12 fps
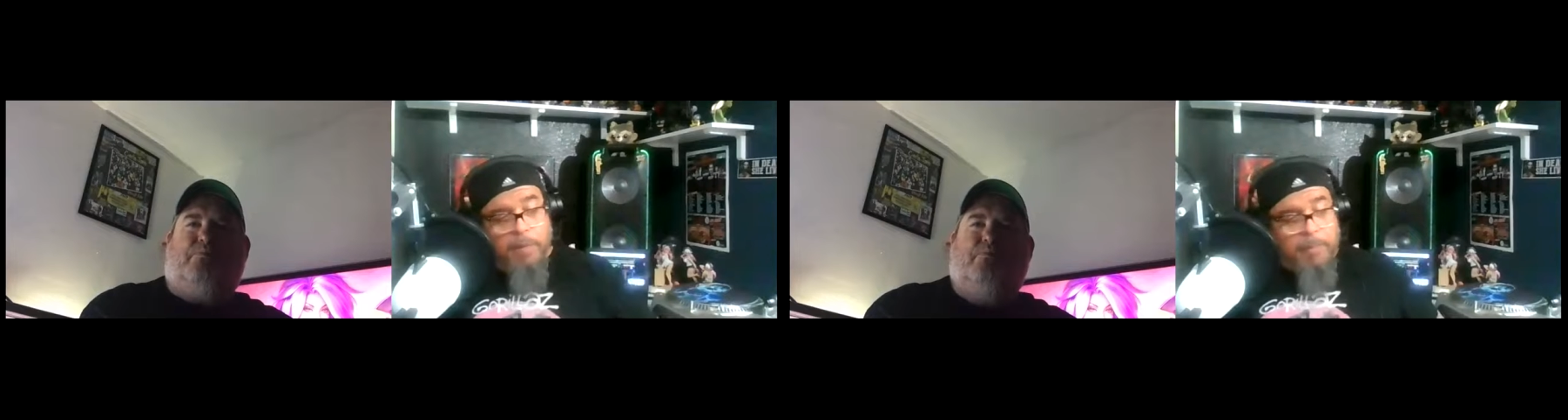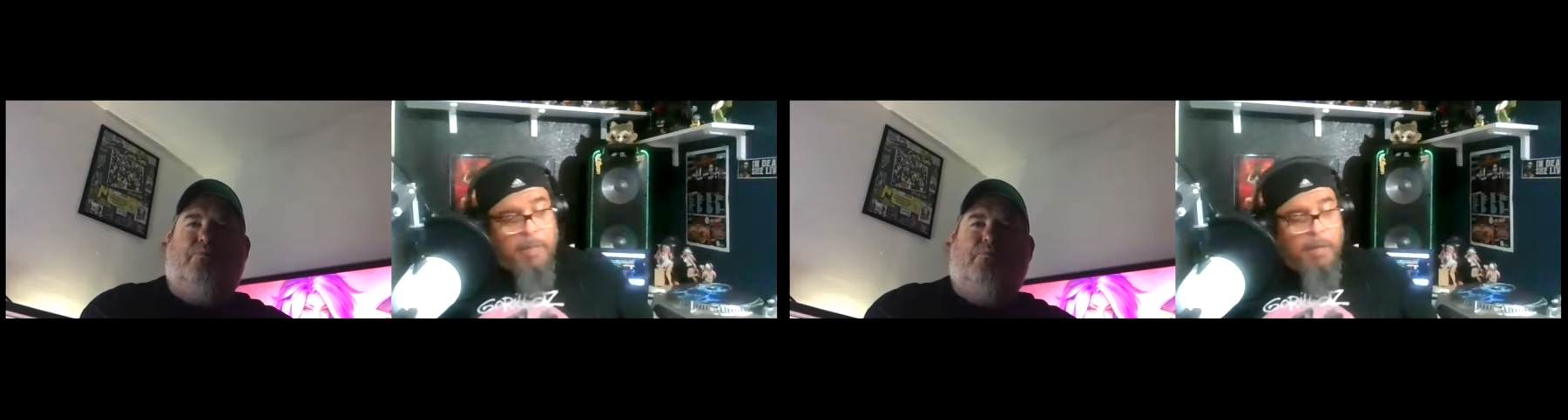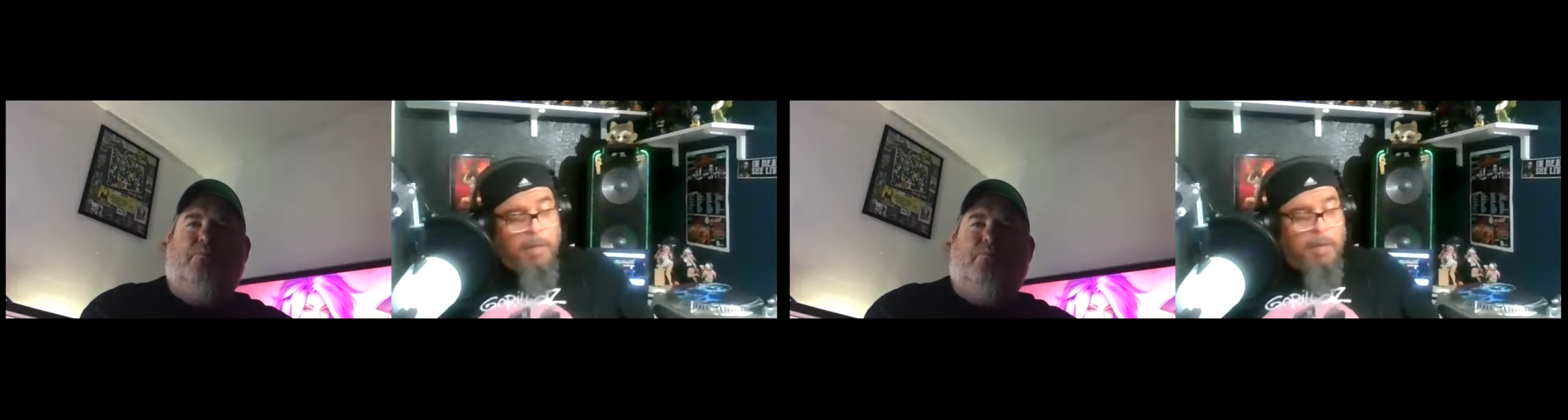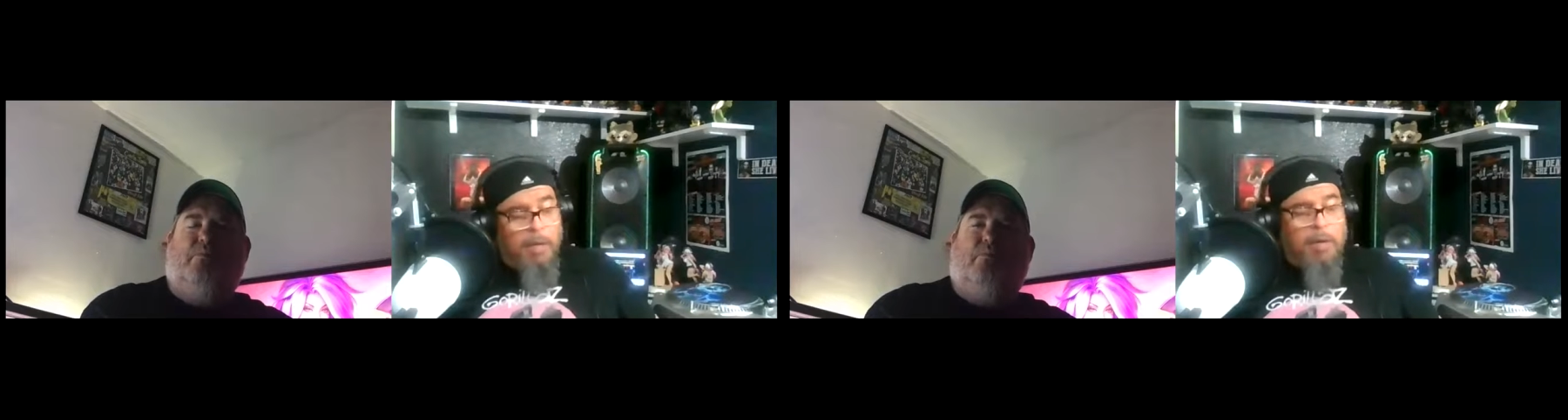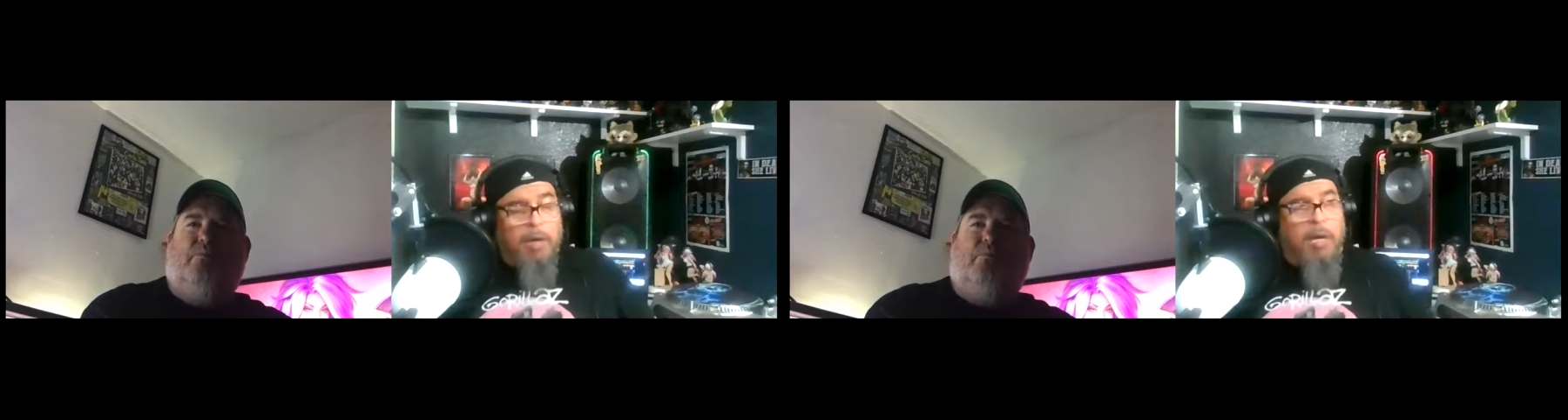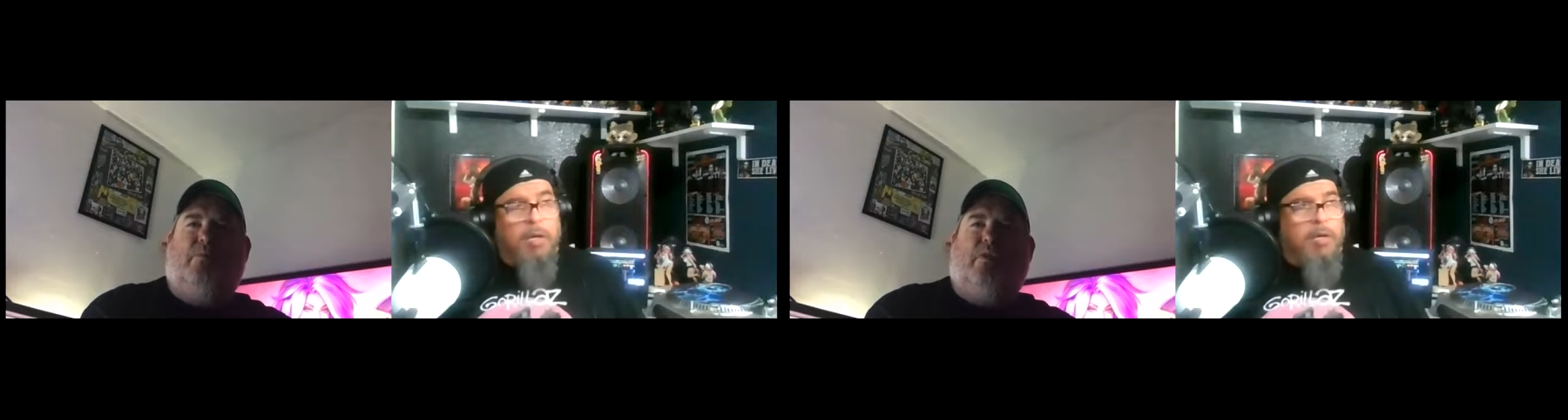up
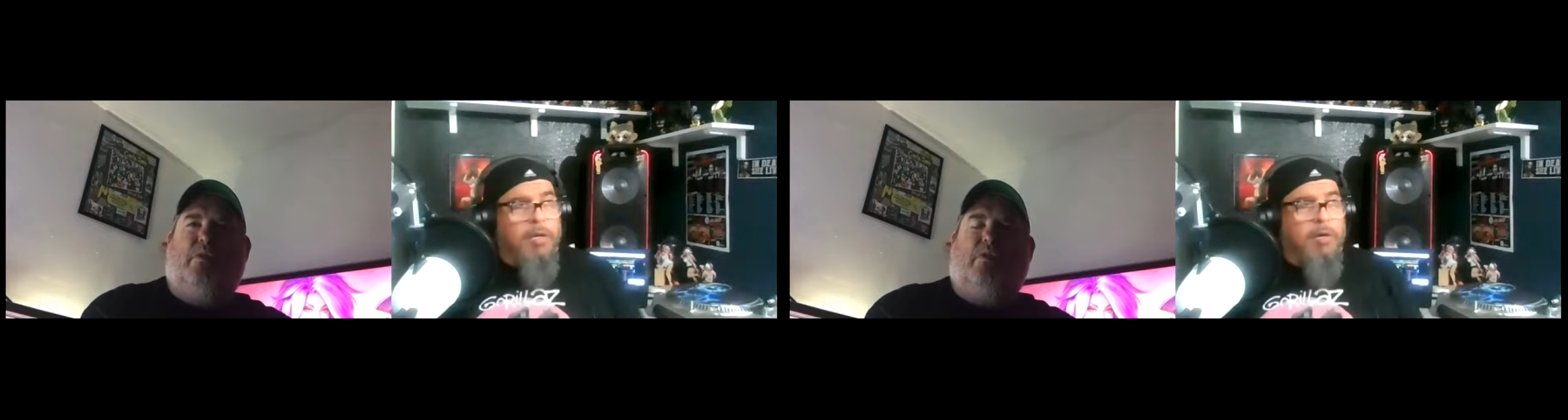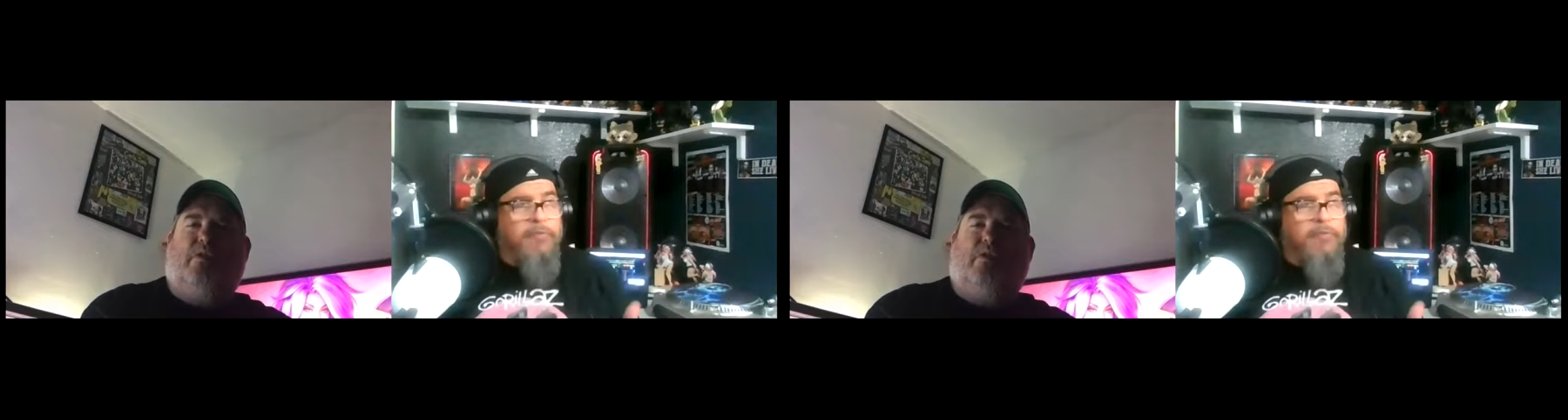or on your